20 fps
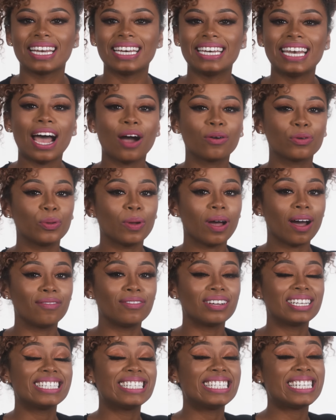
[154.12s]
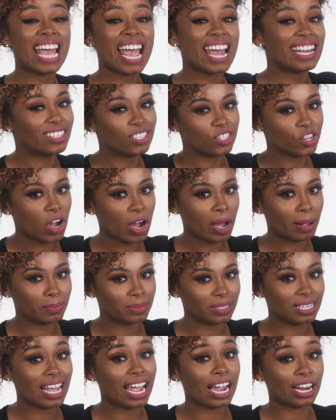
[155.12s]
Now you have 10
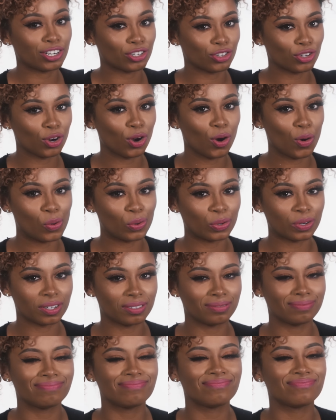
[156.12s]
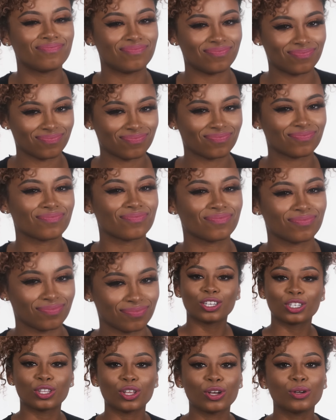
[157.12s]
times extra hold.
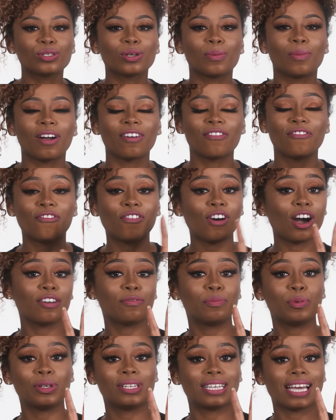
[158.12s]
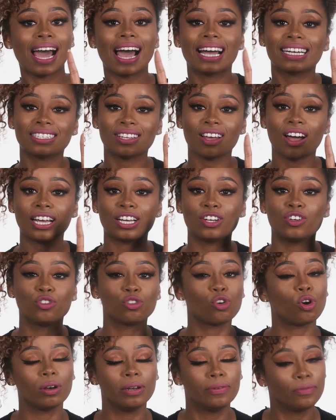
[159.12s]
So those are my 5 beauty hacks that I
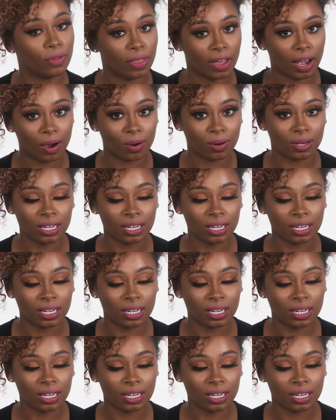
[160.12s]
cannot live without.